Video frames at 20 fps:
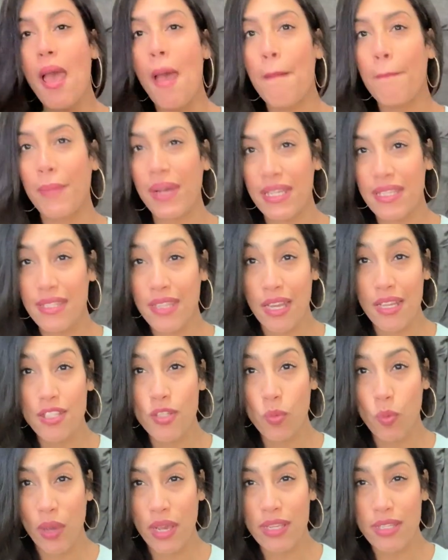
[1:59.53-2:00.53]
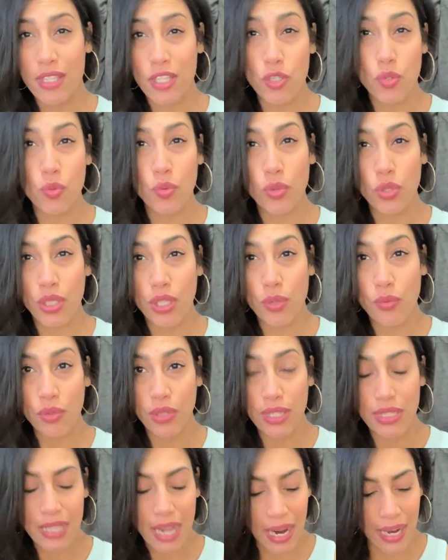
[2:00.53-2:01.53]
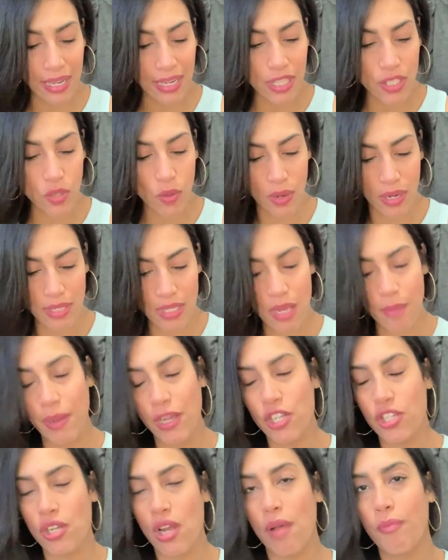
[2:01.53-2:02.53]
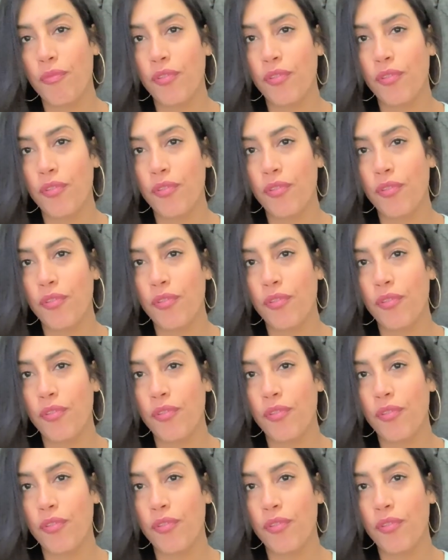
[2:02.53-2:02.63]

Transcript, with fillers: my son's waist is really really tiny so anytime I shop